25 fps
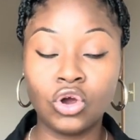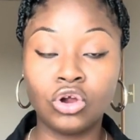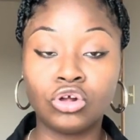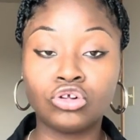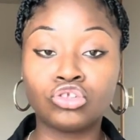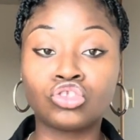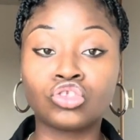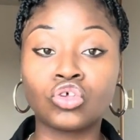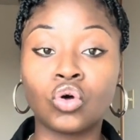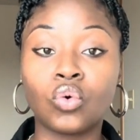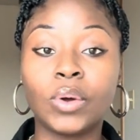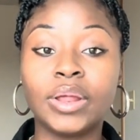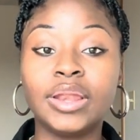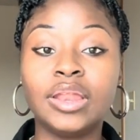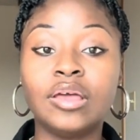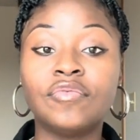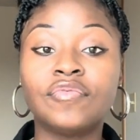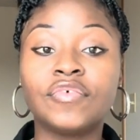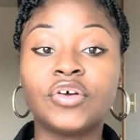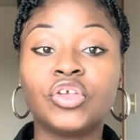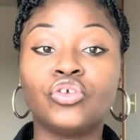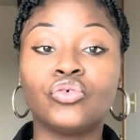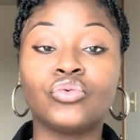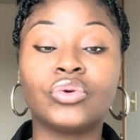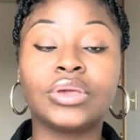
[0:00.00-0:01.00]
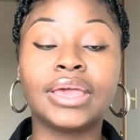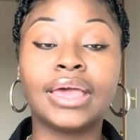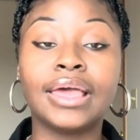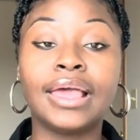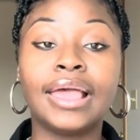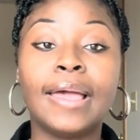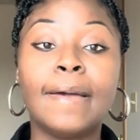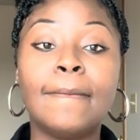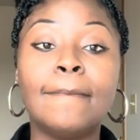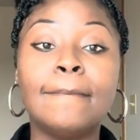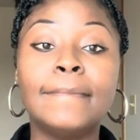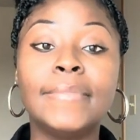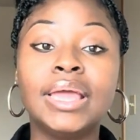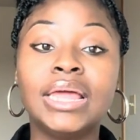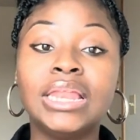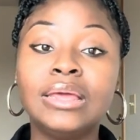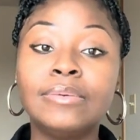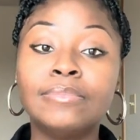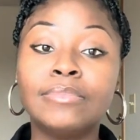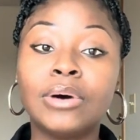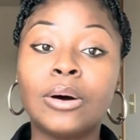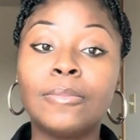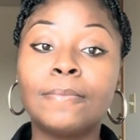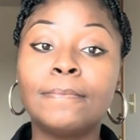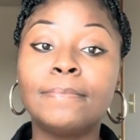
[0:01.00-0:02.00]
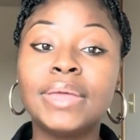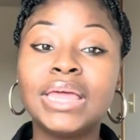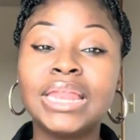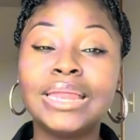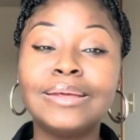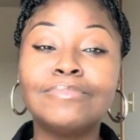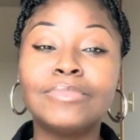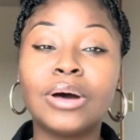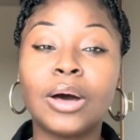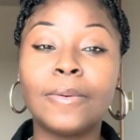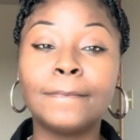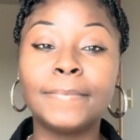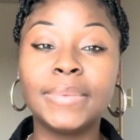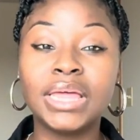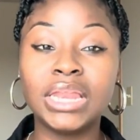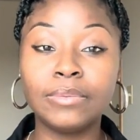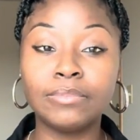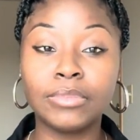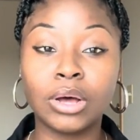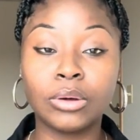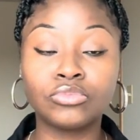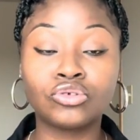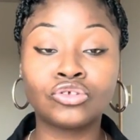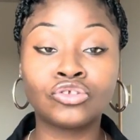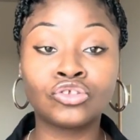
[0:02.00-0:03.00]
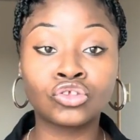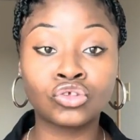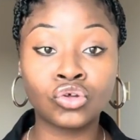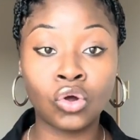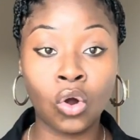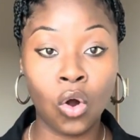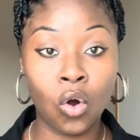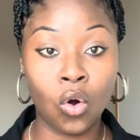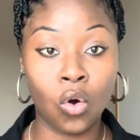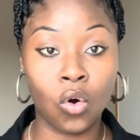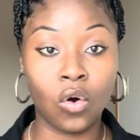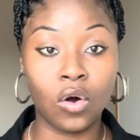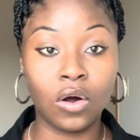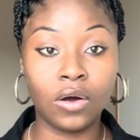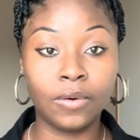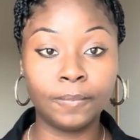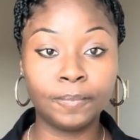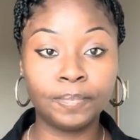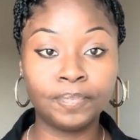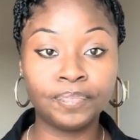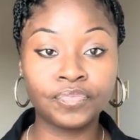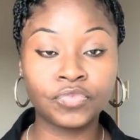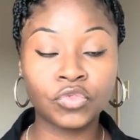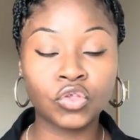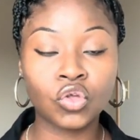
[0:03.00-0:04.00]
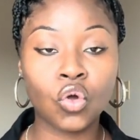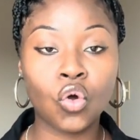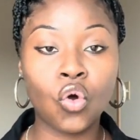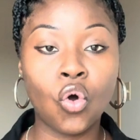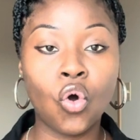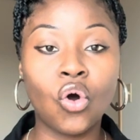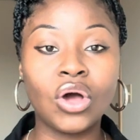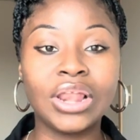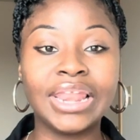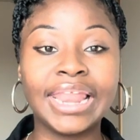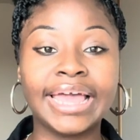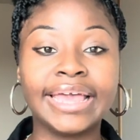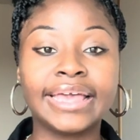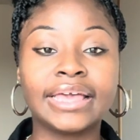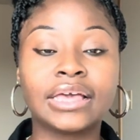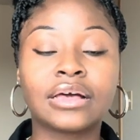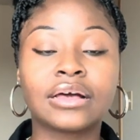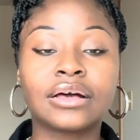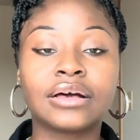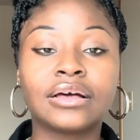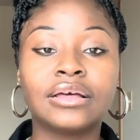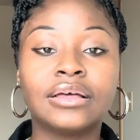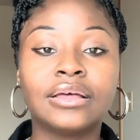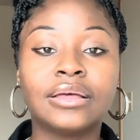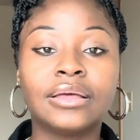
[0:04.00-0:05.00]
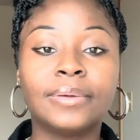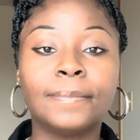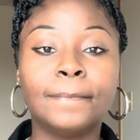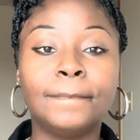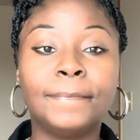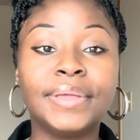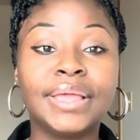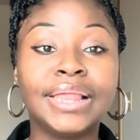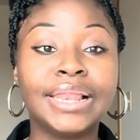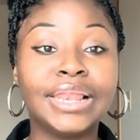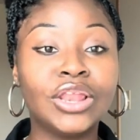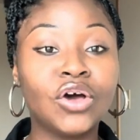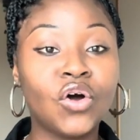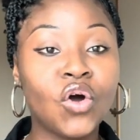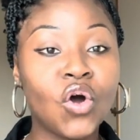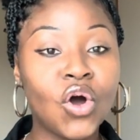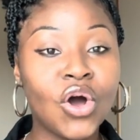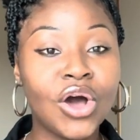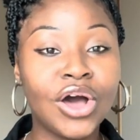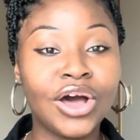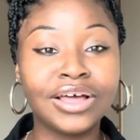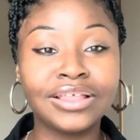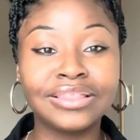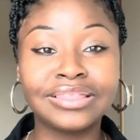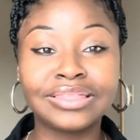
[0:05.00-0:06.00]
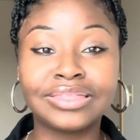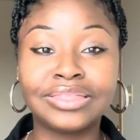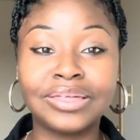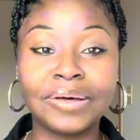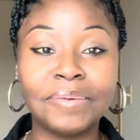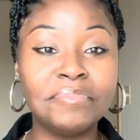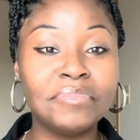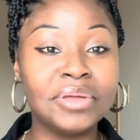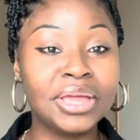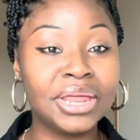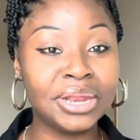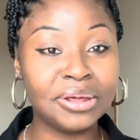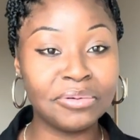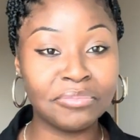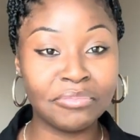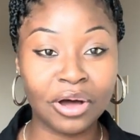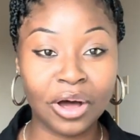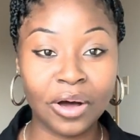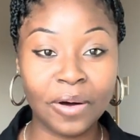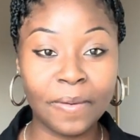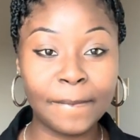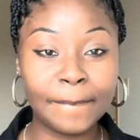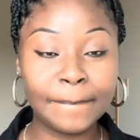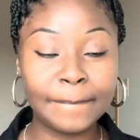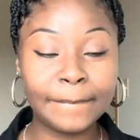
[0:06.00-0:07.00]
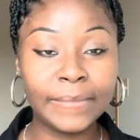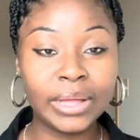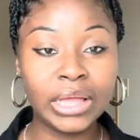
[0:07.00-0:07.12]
So whenever you get a minimum score, or like below the minimum,